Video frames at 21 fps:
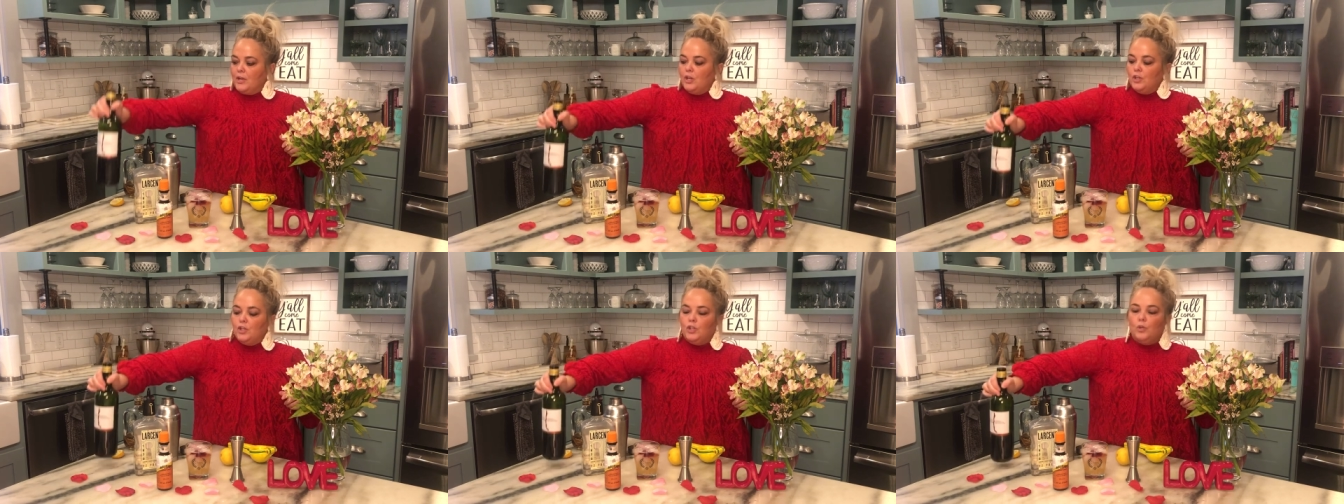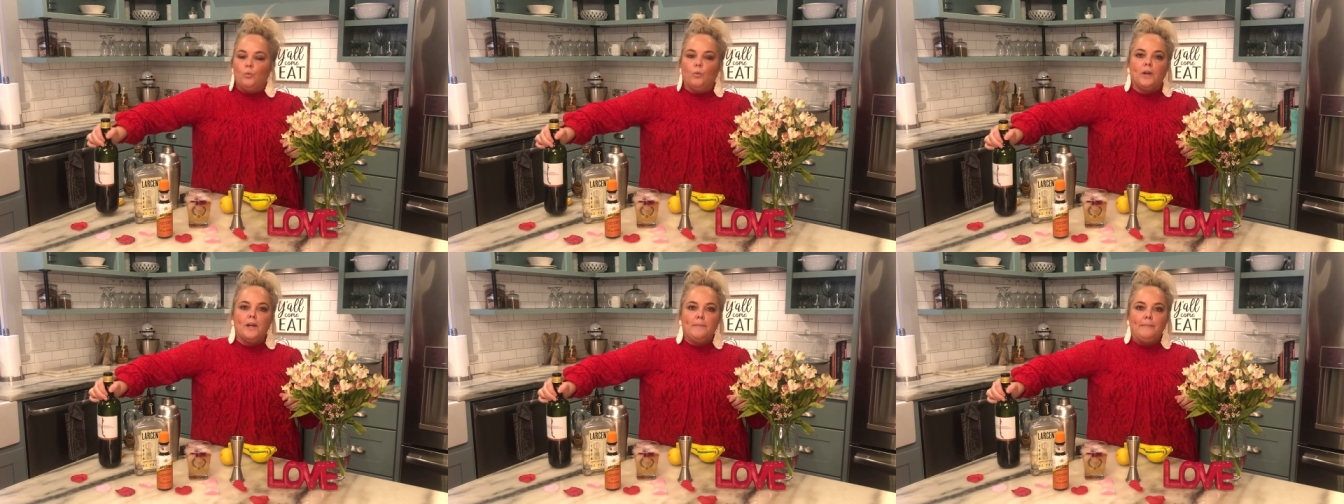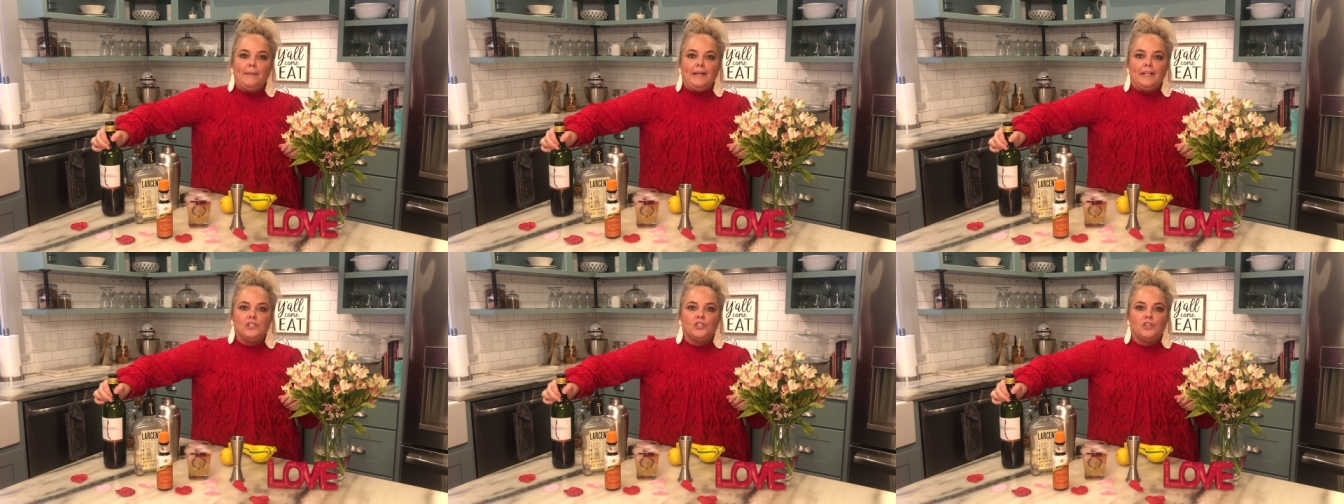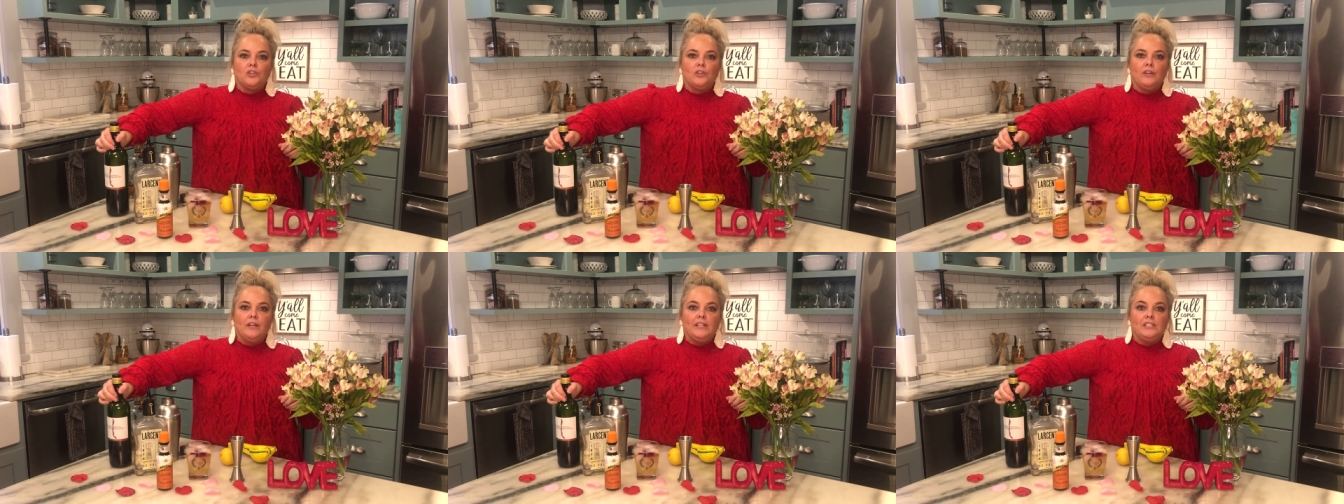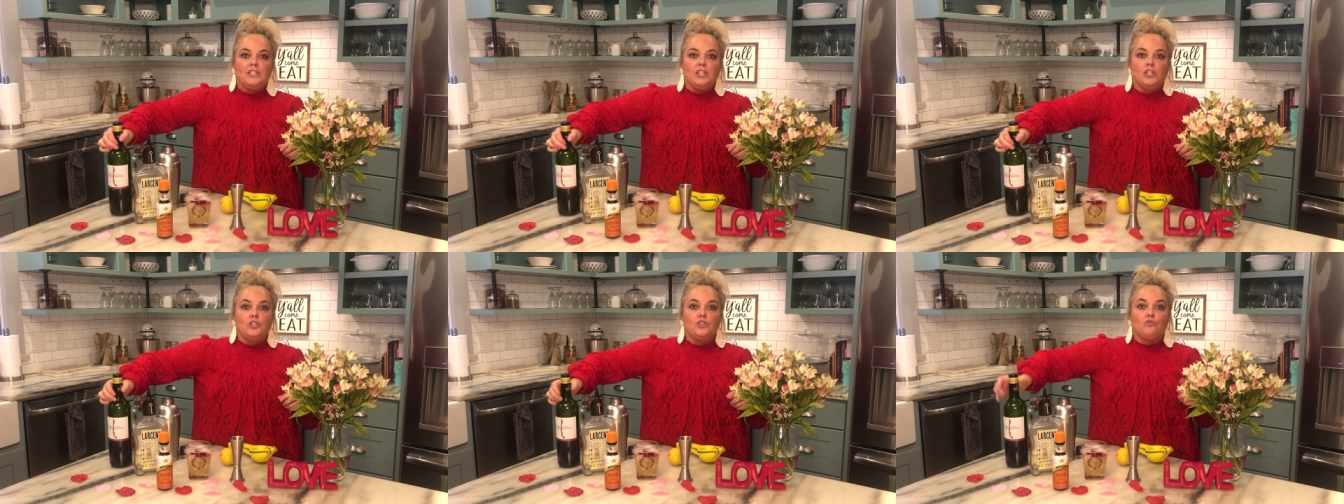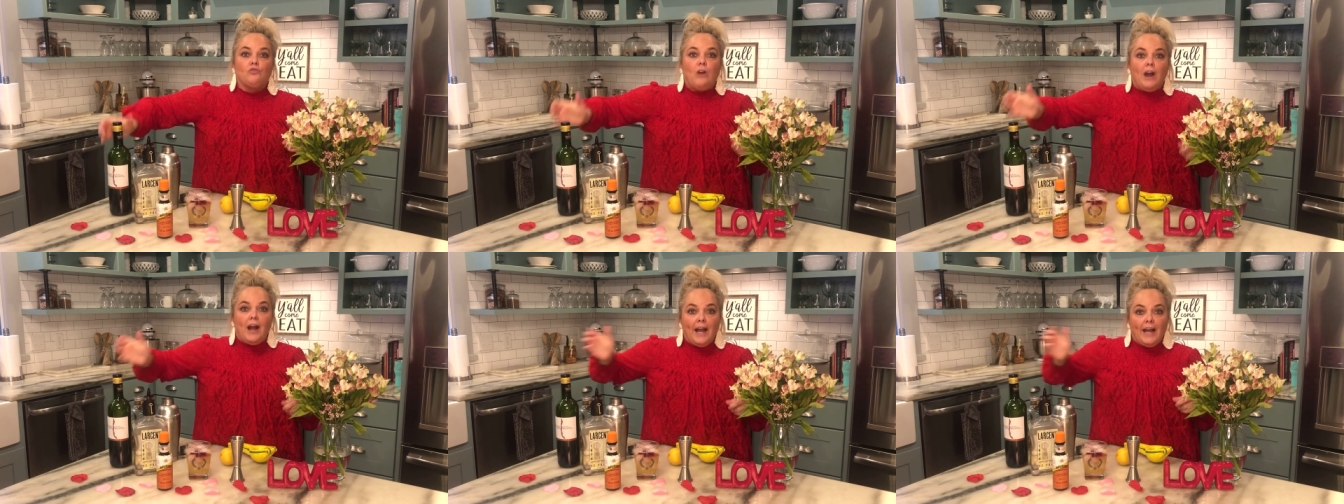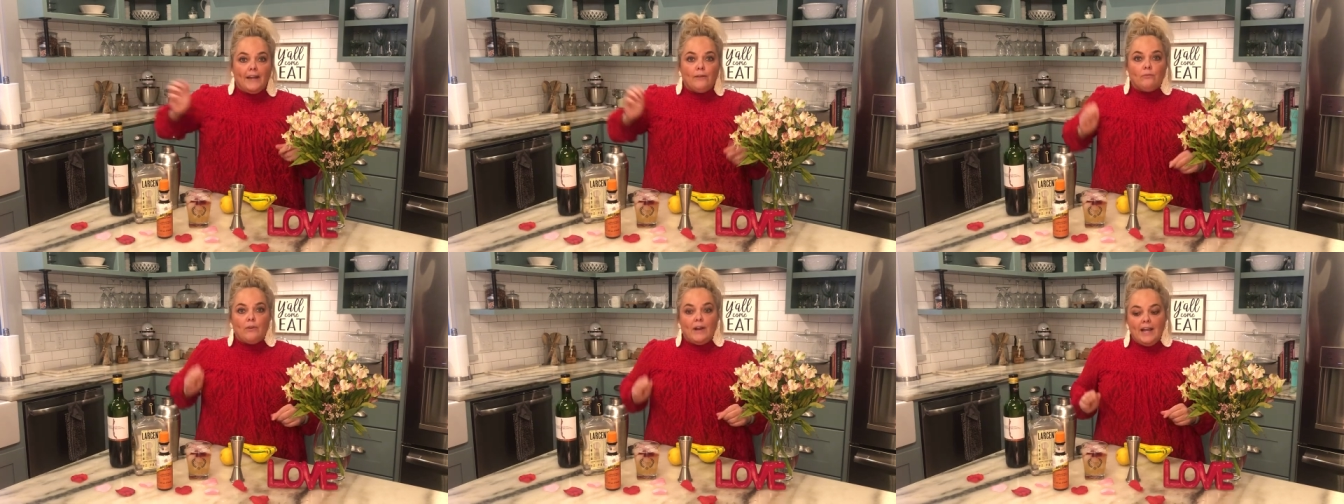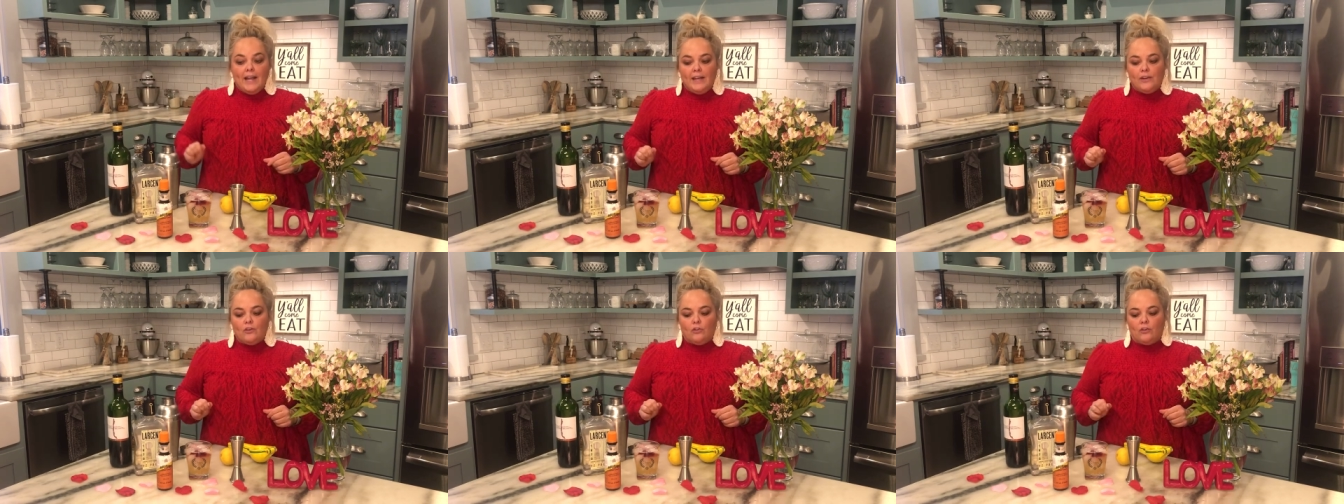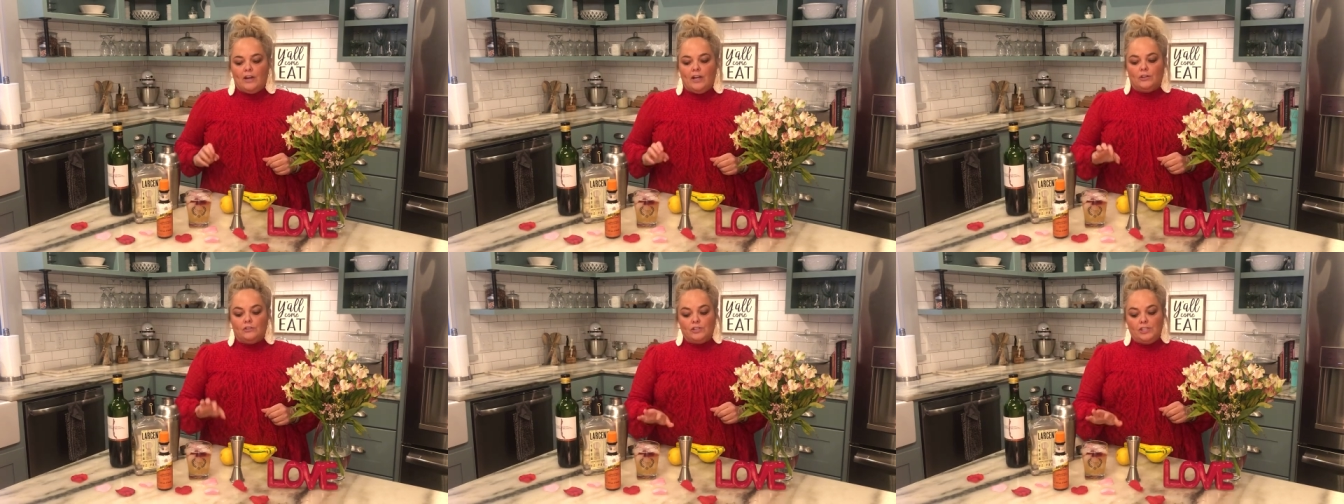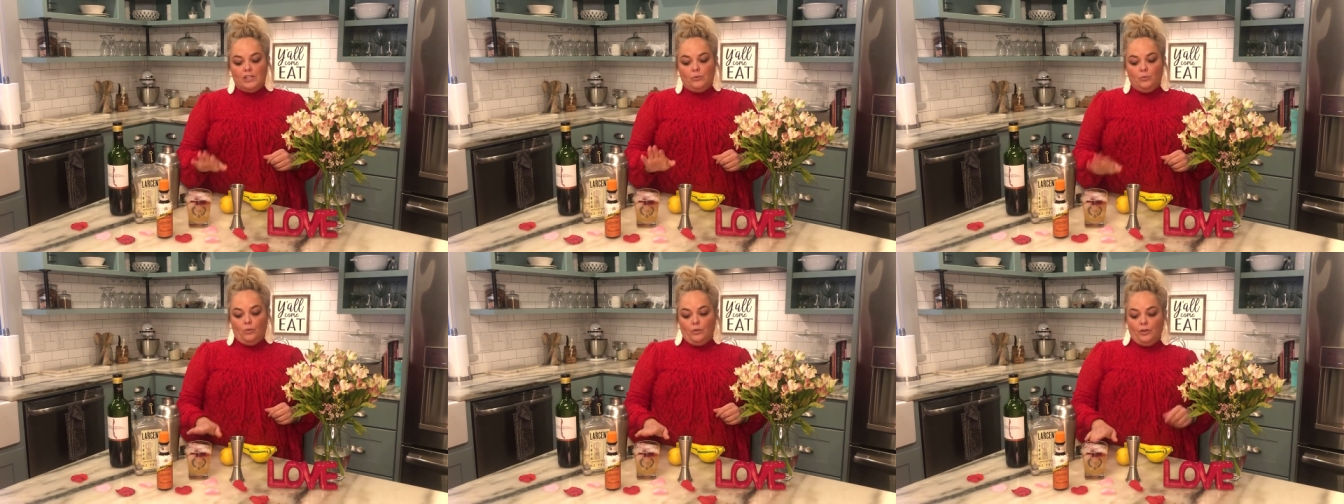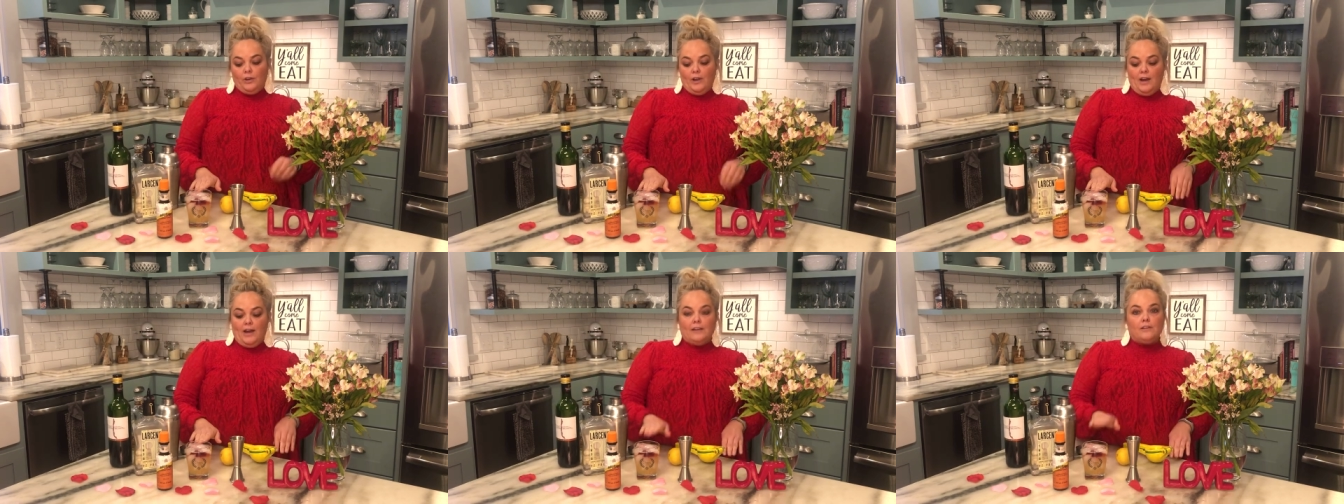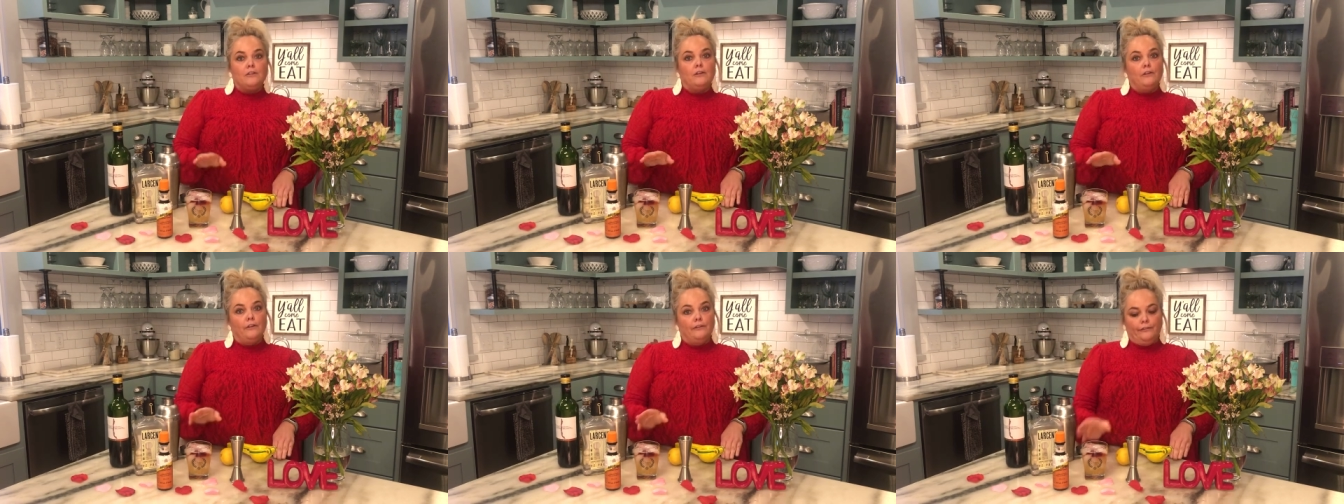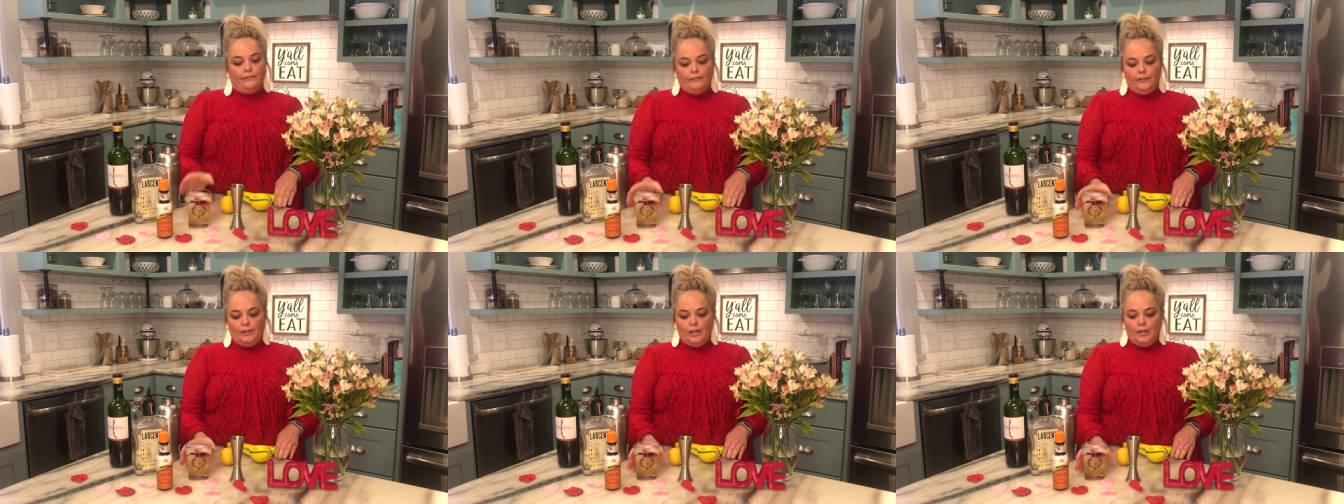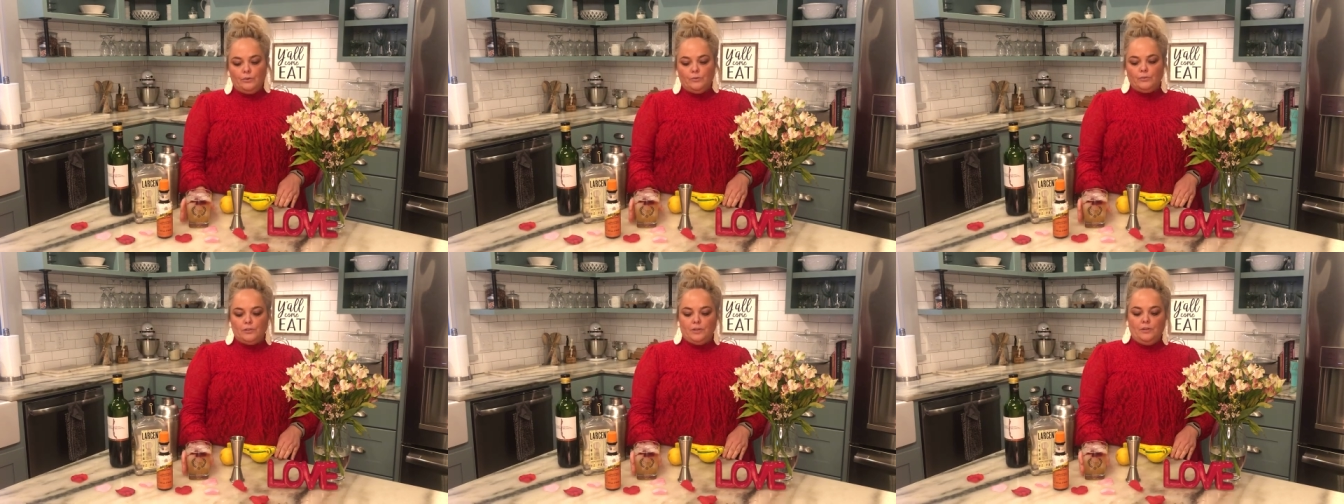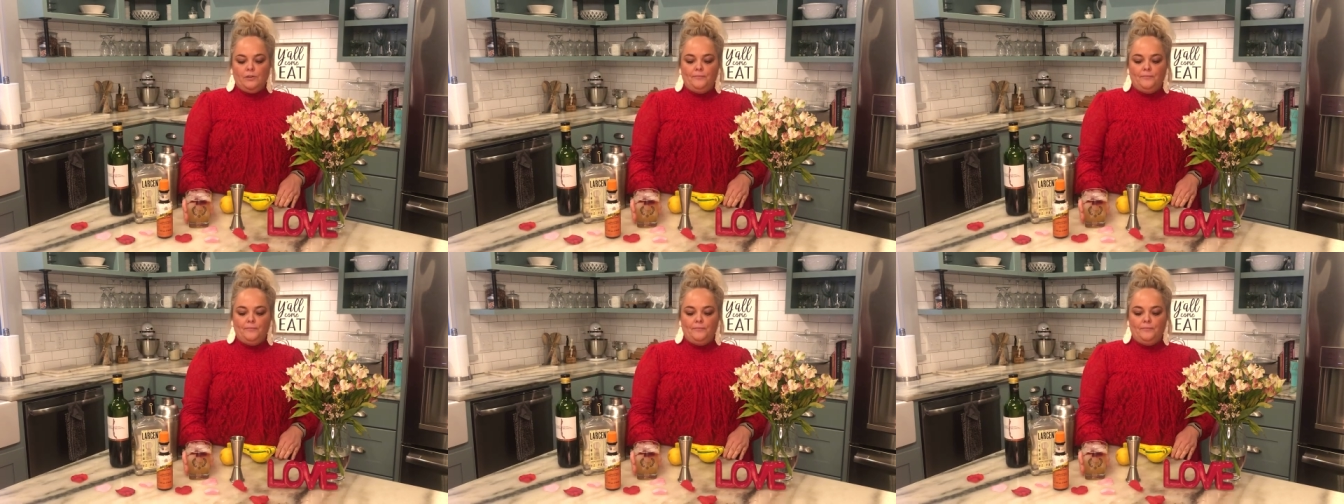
You wanna make sure it's a dry red or else it will not float.